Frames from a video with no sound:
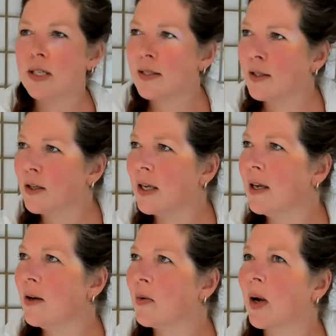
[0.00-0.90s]

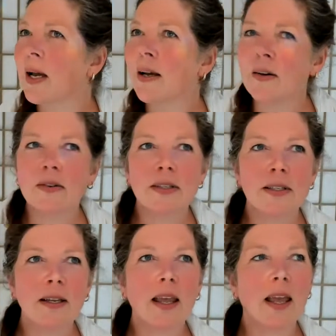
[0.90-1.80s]
looking
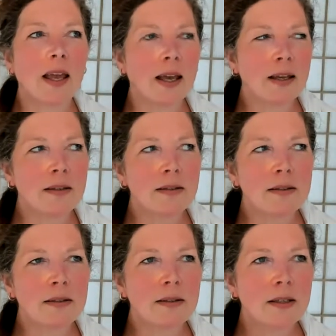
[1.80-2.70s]
around,
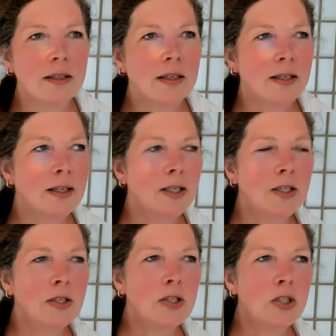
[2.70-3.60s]
and
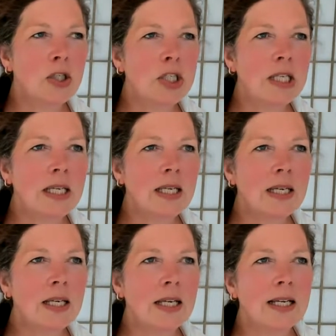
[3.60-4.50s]

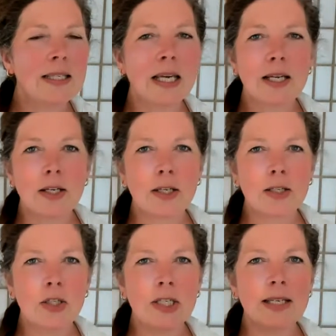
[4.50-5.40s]
it's like
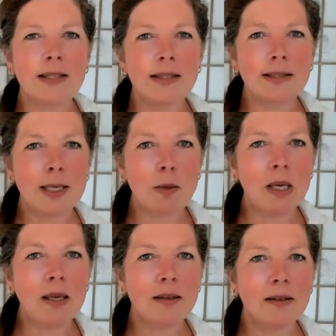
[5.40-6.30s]
she doesn't see
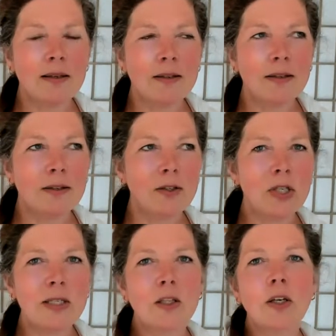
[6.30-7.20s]
me.
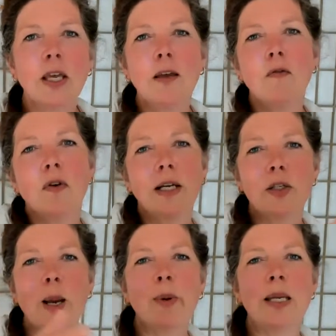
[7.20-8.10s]
She's looking for a
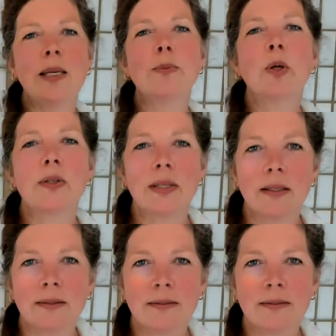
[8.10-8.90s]
Japanese person.